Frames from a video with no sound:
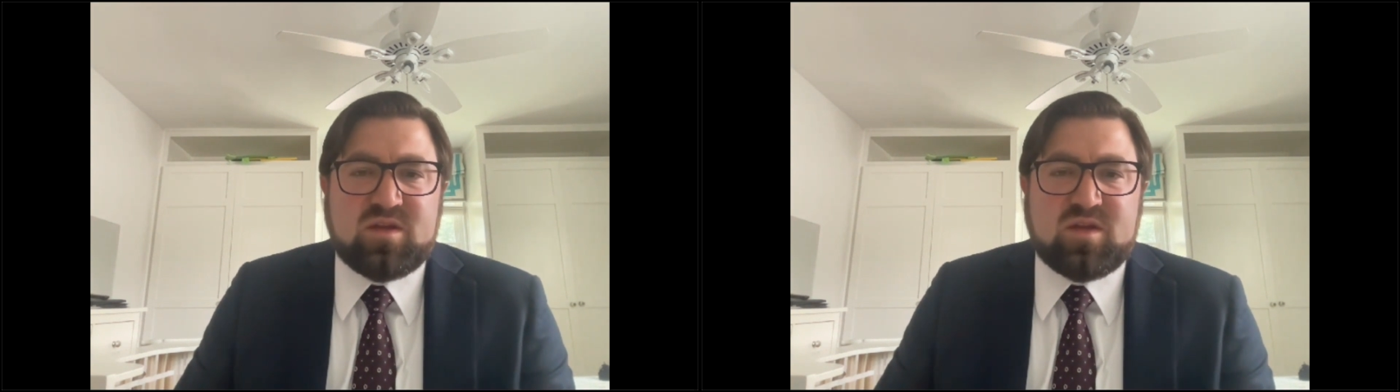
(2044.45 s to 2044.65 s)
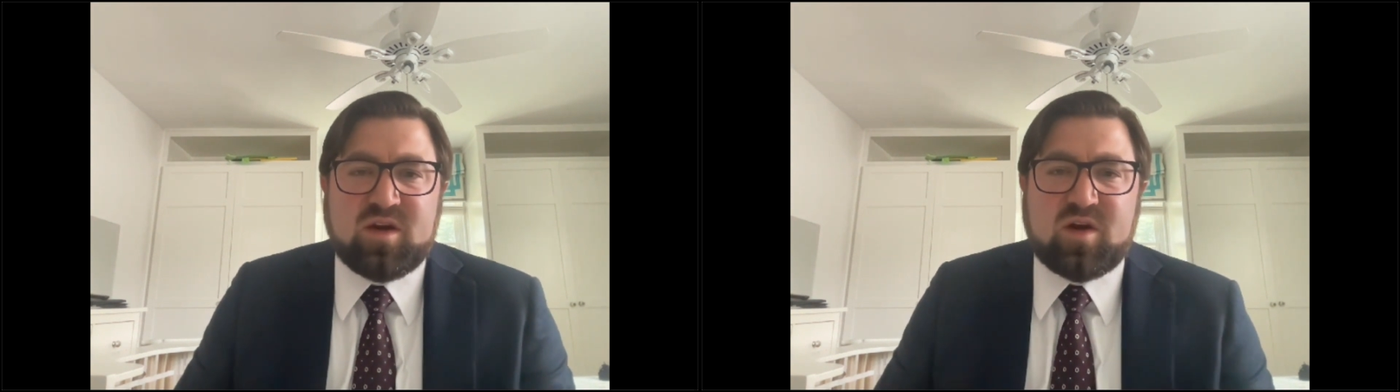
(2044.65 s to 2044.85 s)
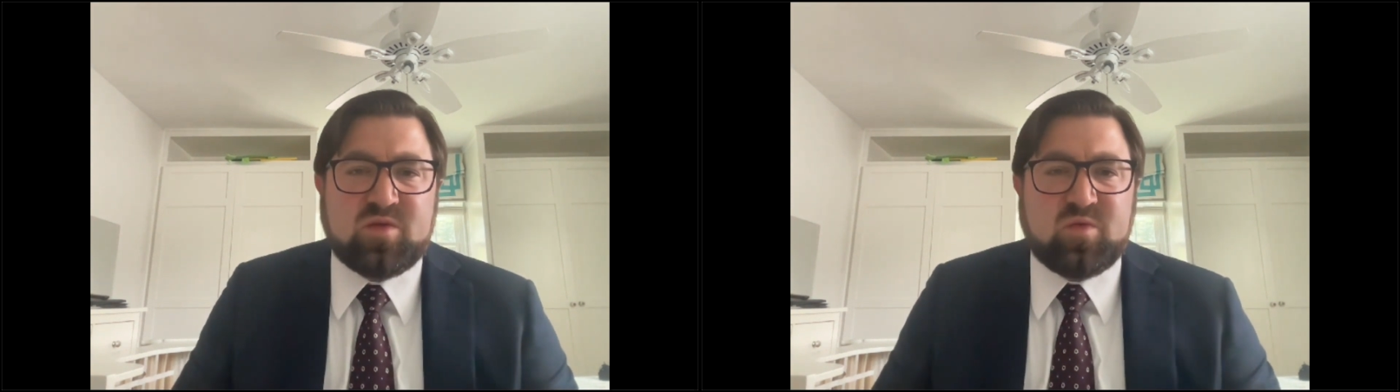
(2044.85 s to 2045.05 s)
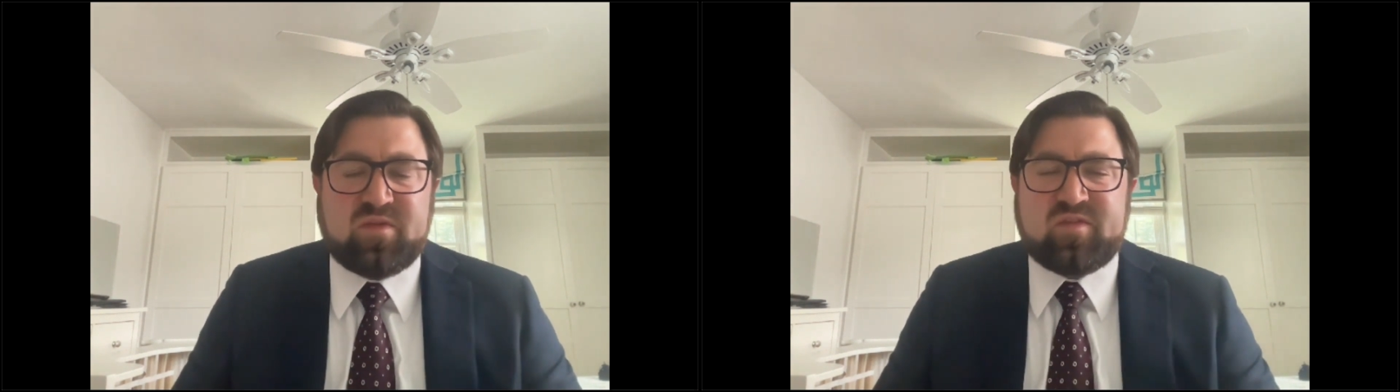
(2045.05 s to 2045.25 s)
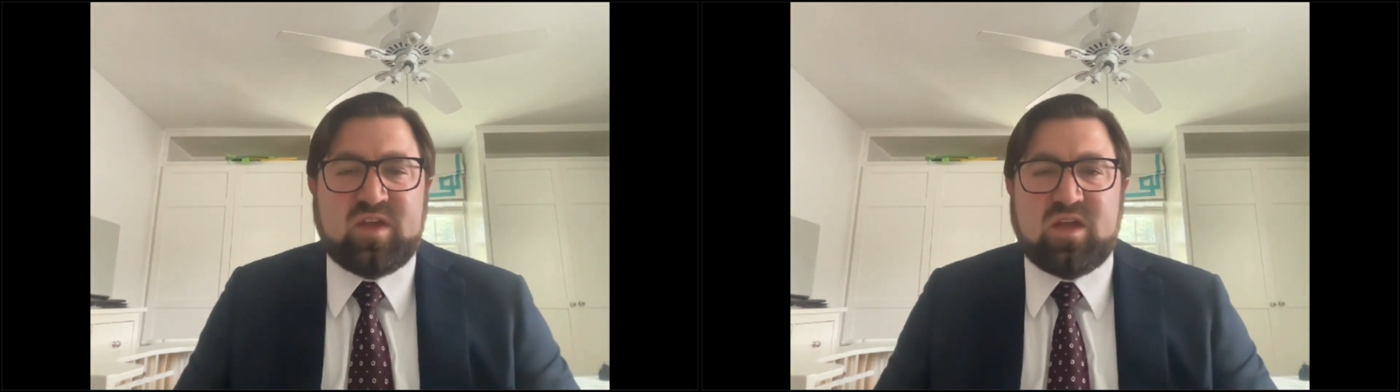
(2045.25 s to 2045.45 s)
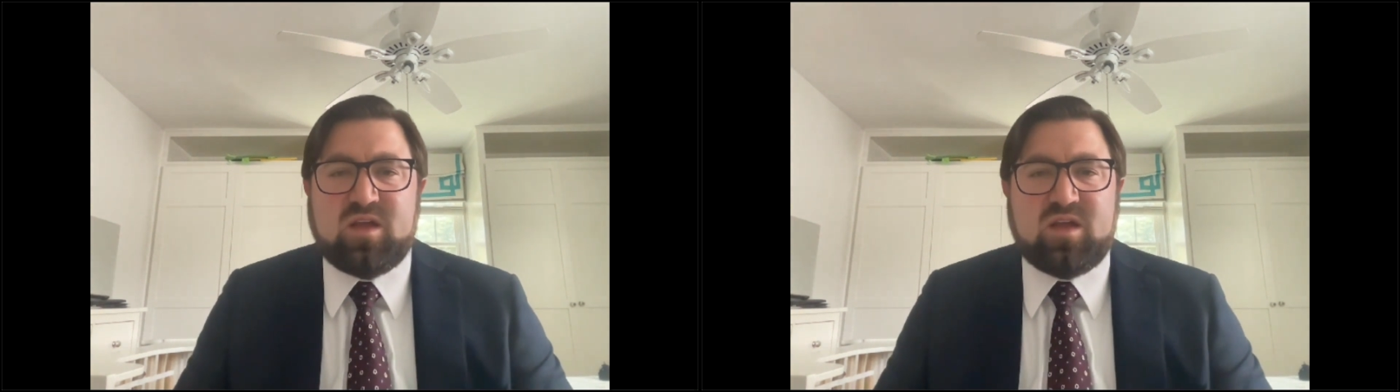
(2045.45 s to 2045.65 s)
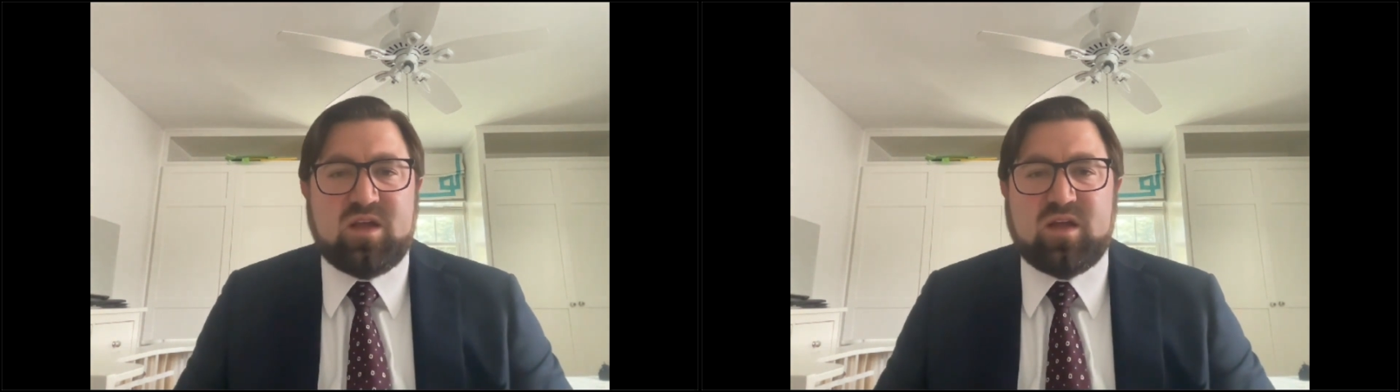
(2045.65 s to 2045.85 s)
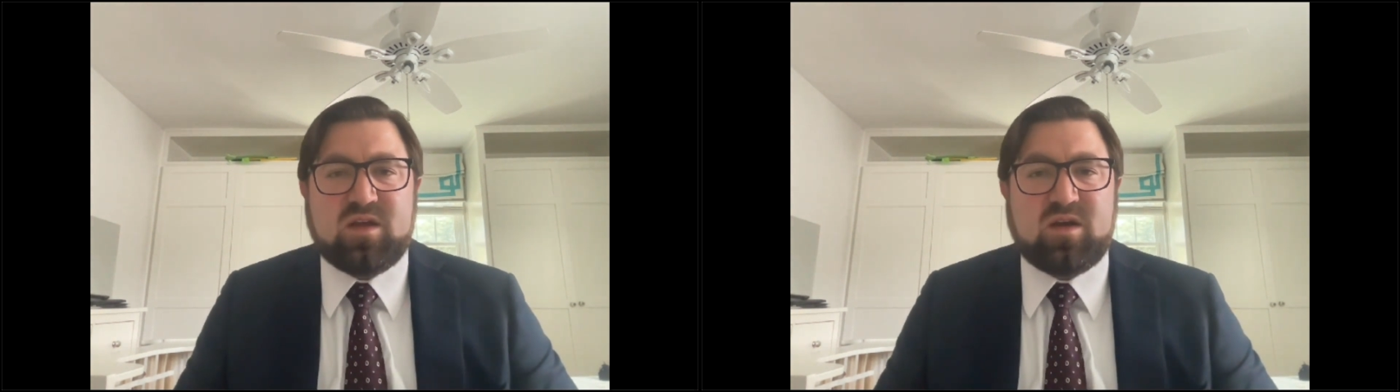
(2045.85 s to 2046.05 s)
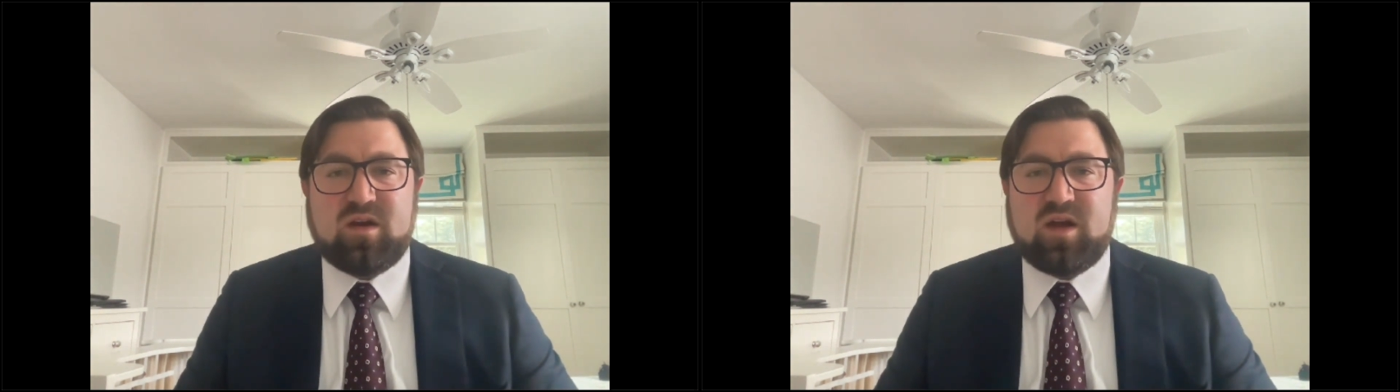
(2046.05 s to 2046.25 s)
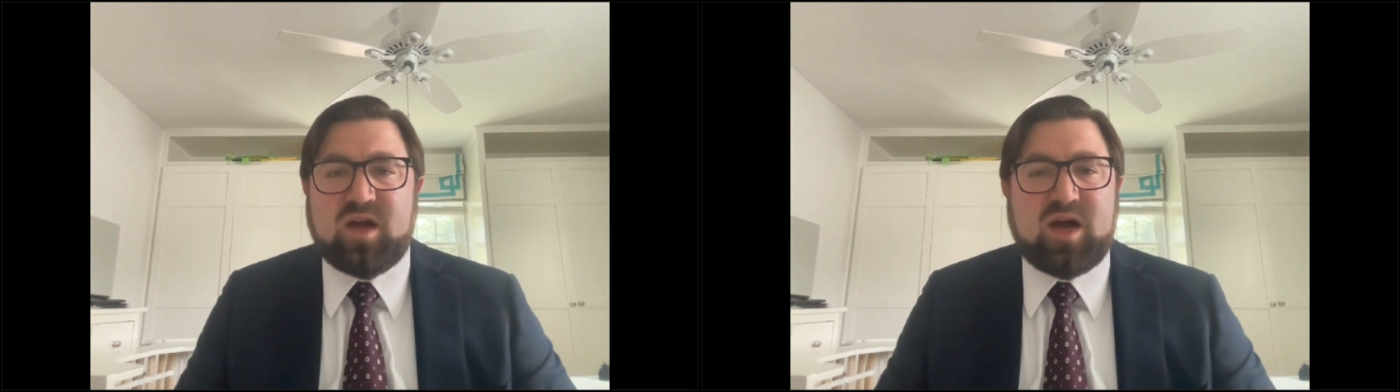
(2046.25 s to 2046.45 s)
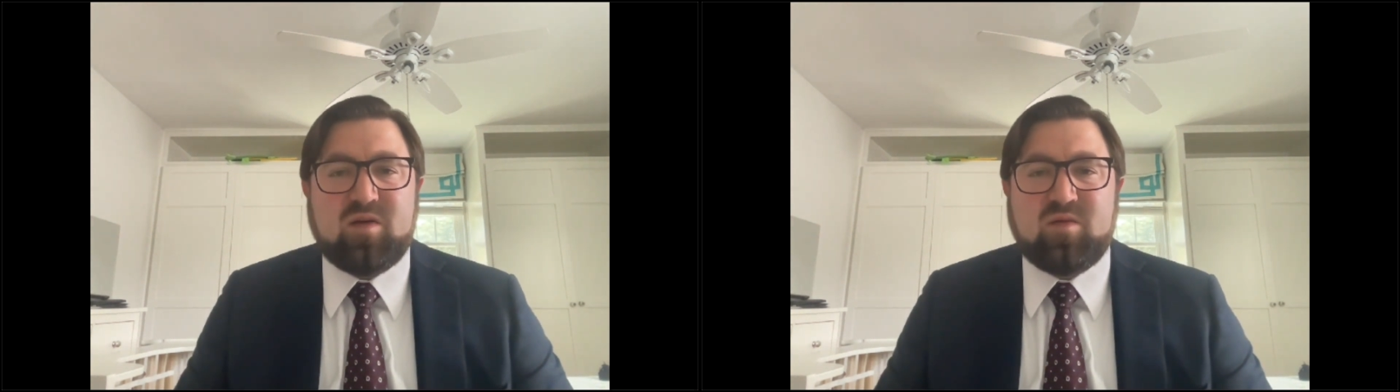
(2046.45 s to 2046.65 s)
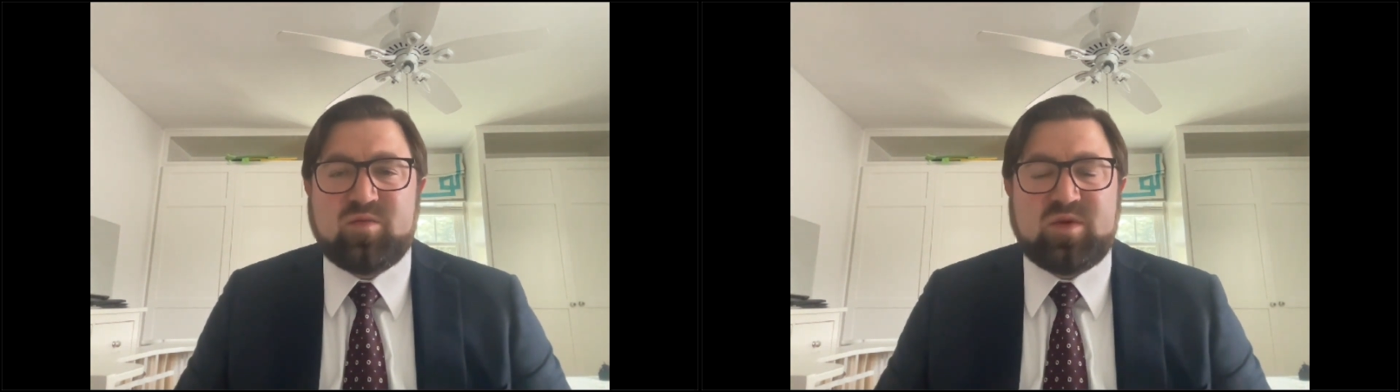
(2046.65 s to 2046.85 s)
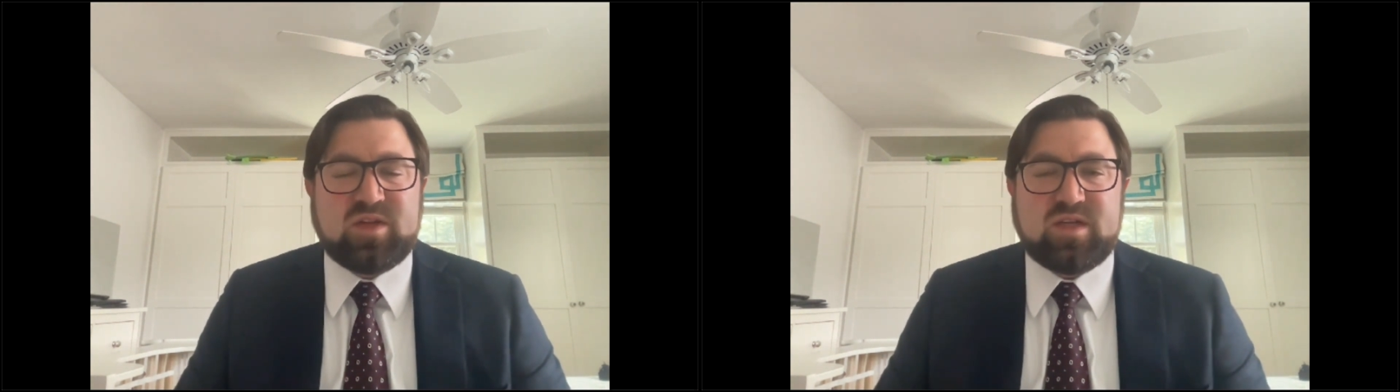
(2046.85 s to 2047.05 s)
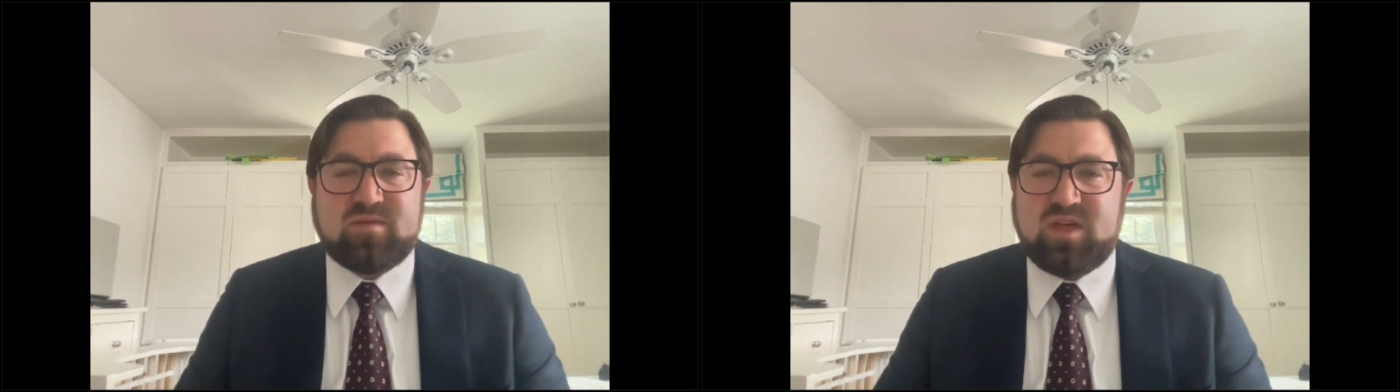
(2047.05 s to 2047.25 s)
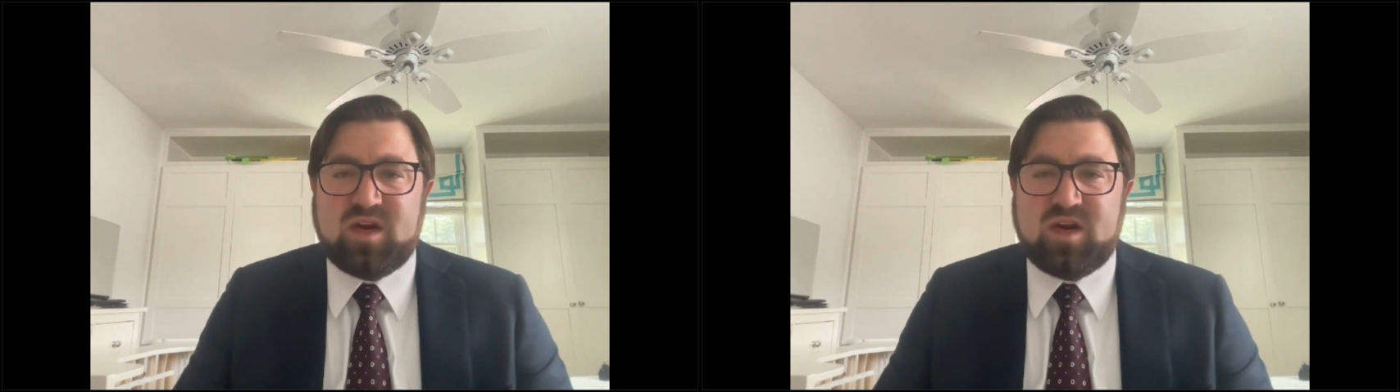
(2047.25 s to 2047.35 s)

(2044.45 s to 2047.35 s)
you would see in really,